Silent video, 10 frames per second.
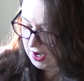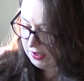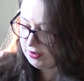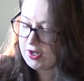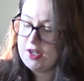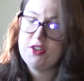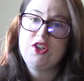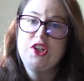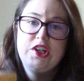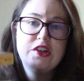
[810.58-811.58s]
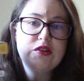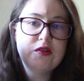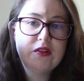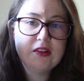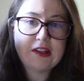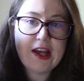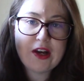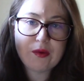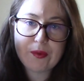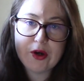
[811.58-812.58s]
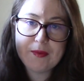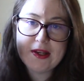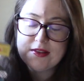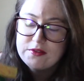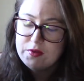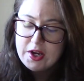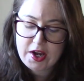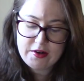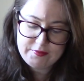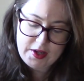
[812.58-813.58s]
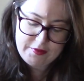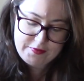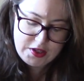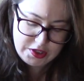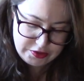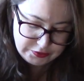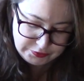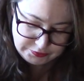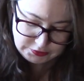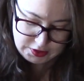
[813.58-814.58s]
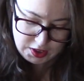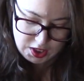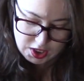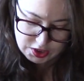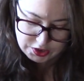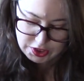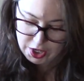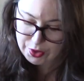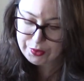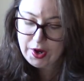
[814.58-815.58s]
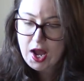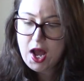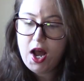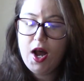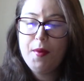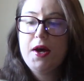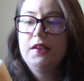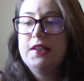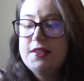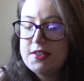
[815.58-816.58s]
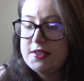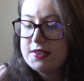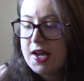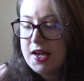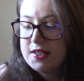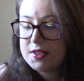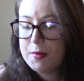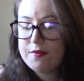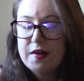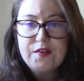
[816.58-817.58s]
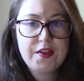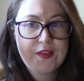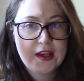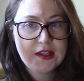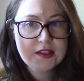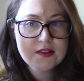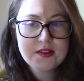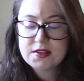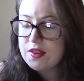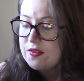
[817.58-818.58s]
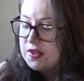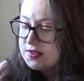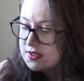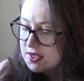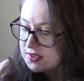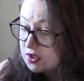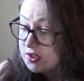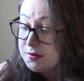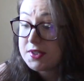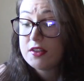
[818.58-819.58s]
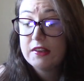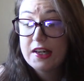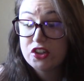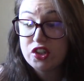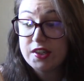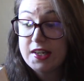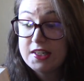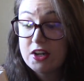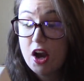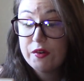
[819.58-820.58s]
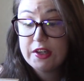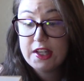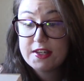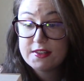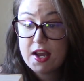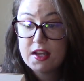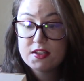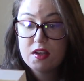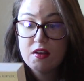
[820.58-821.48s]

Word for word: I only got two, like, romance. Well, I got a, few. So, um, Lynsay Sands, My Favorite Things. This is a Christmas collection. I did not realize that.